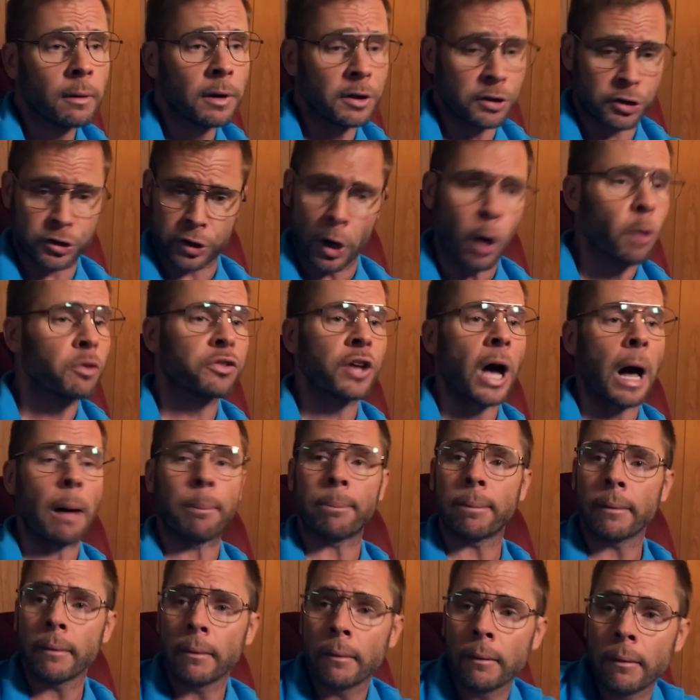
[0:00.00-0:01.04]
he shows
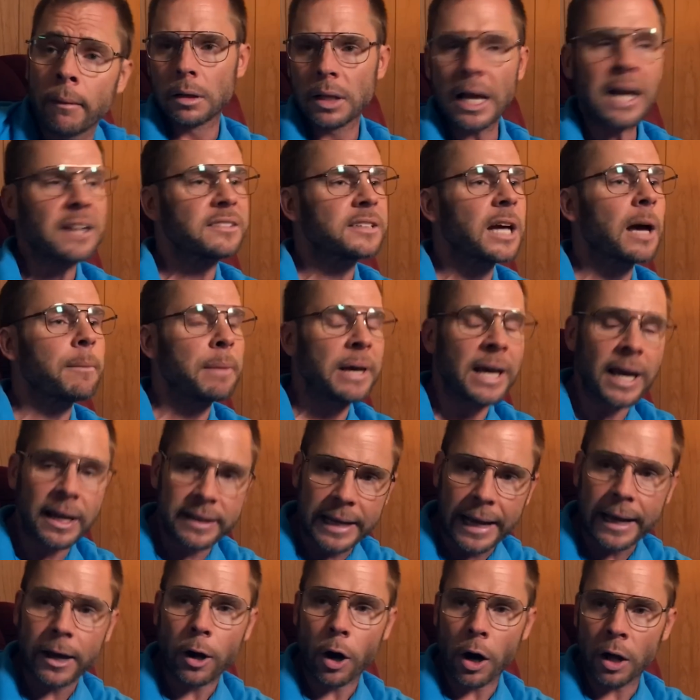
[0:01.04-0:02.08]
up. Last time he
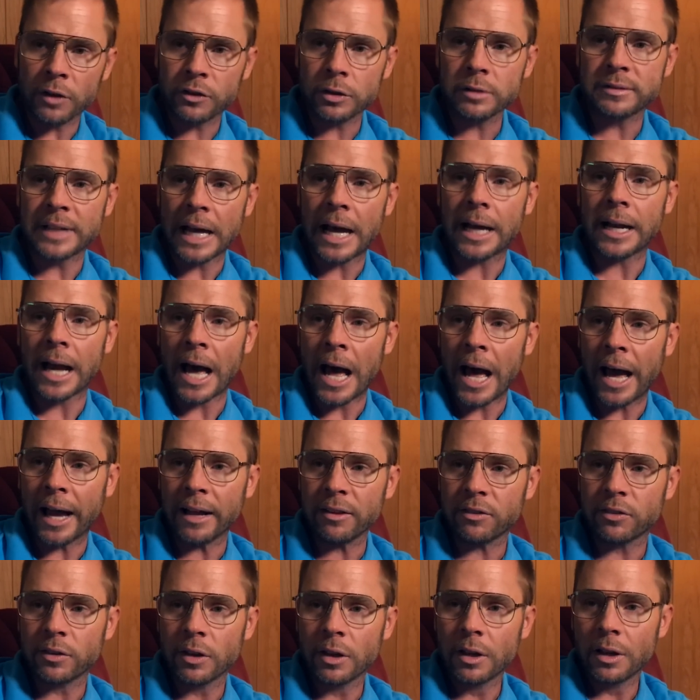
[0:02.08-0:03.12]
had that concert down
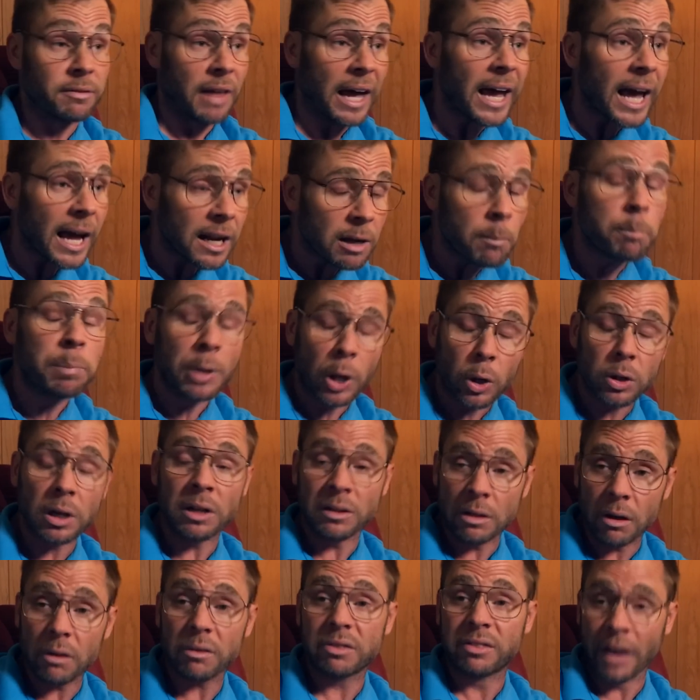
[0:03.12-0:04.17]
Hines, they had to build
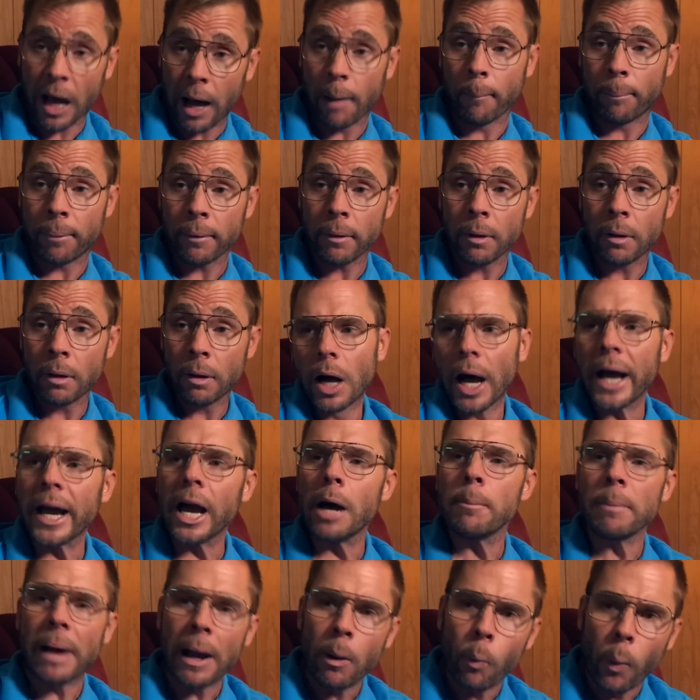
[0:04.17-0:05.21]
a new dump. I
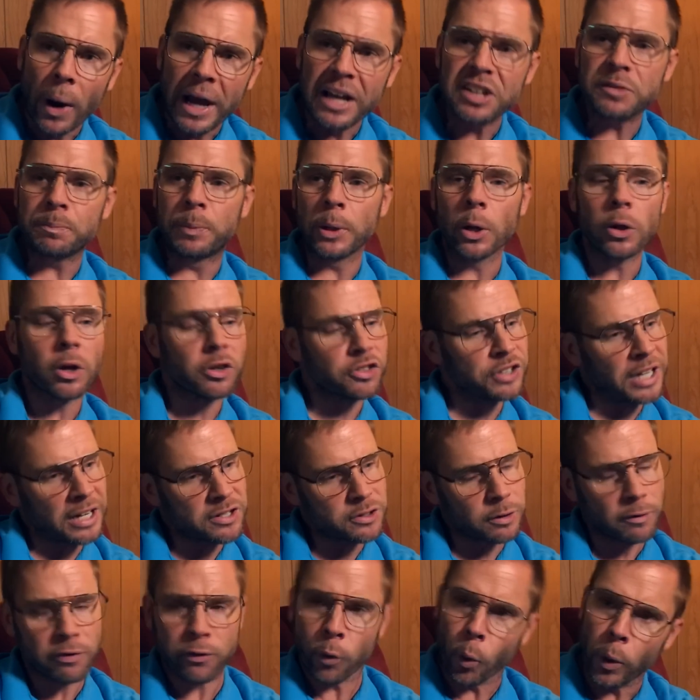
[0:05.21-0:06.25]
got my waste bill. There's an
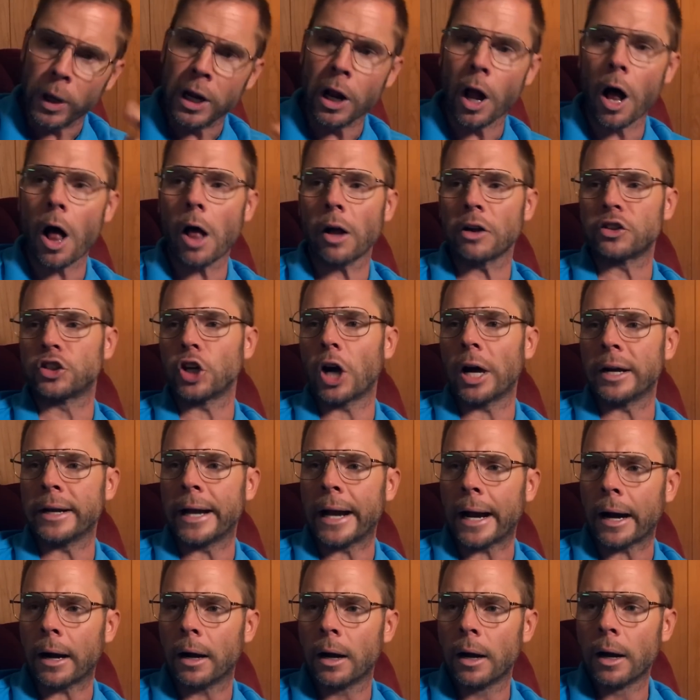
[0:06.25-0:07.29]
extra $40 on
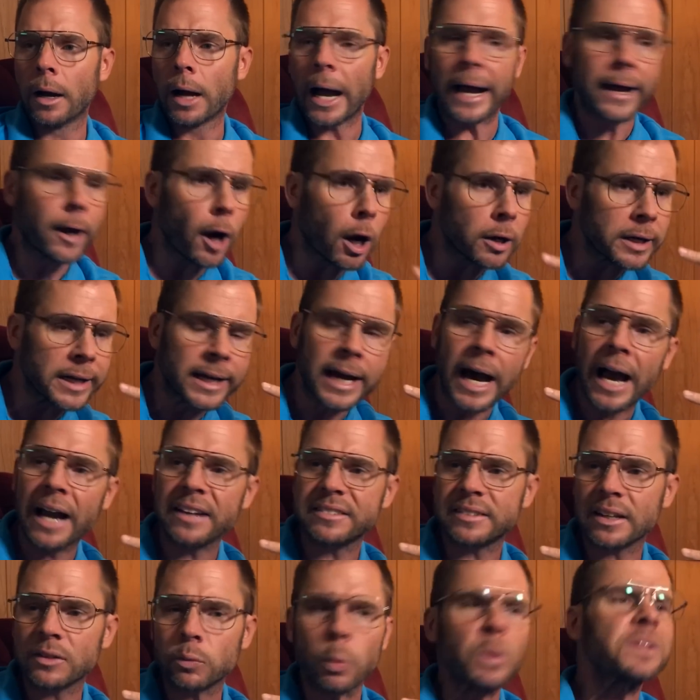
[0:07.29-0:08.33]
there. I called a guy,
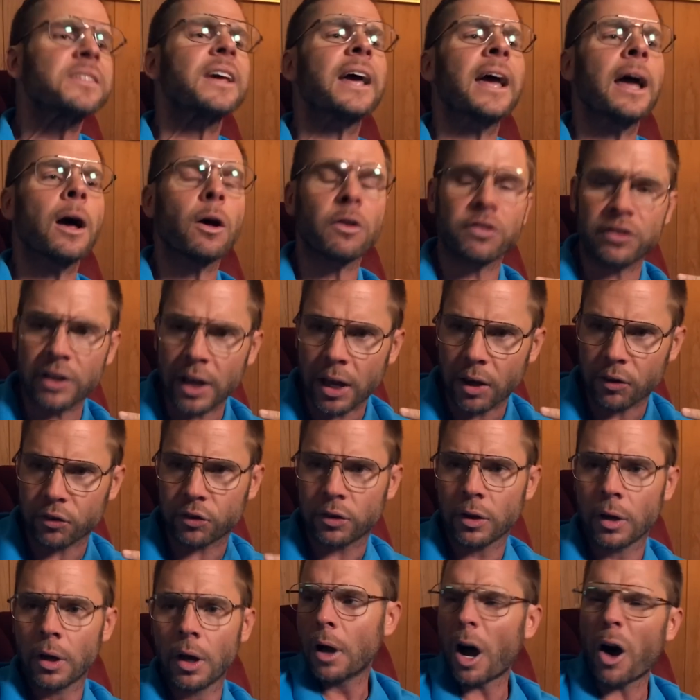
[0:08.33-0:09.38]
says, what the hell is
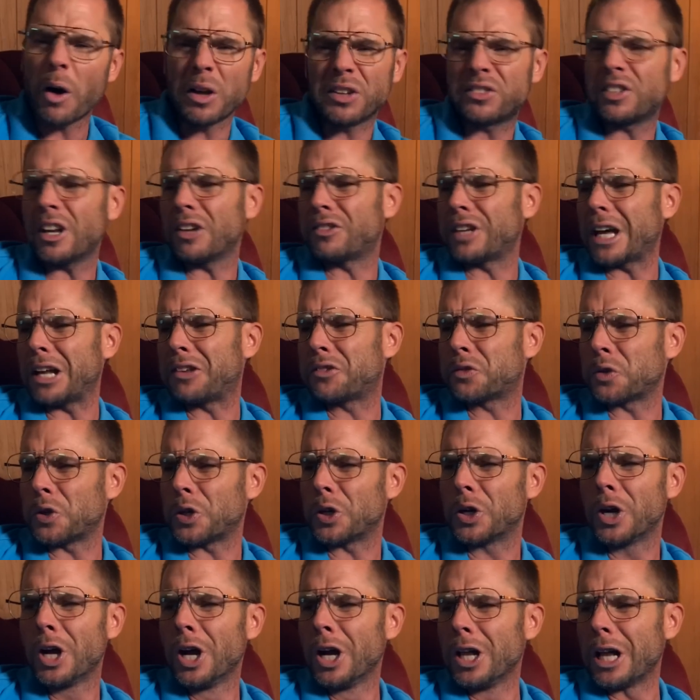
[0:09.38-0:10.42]
this? Oh, he says that's
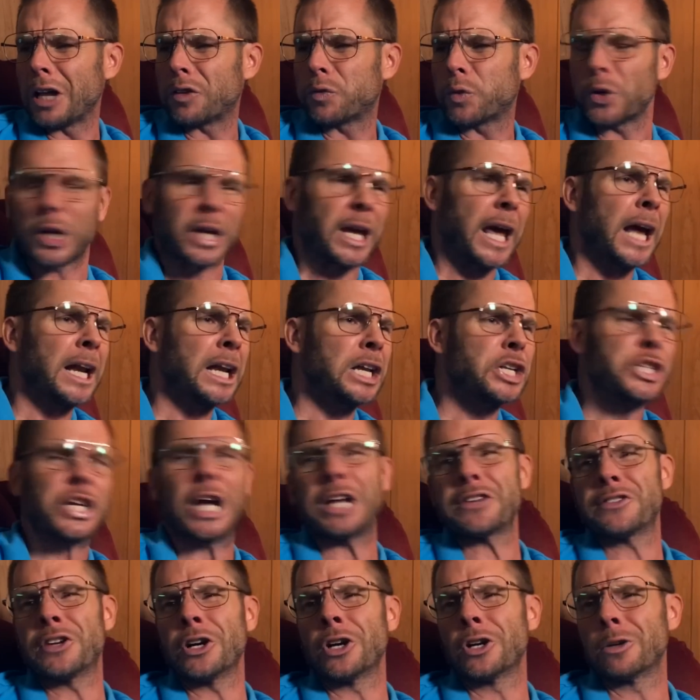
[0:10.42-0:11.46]
for the Kenny
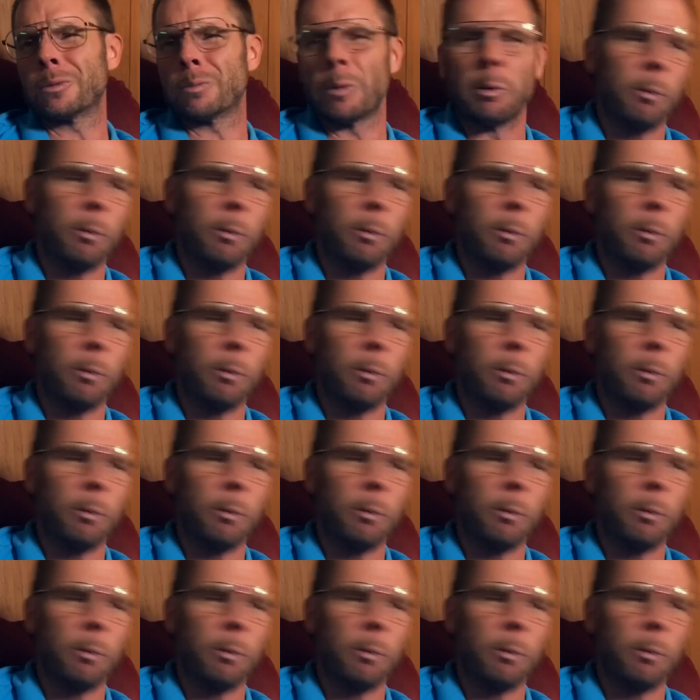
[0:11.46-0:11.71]
Chesner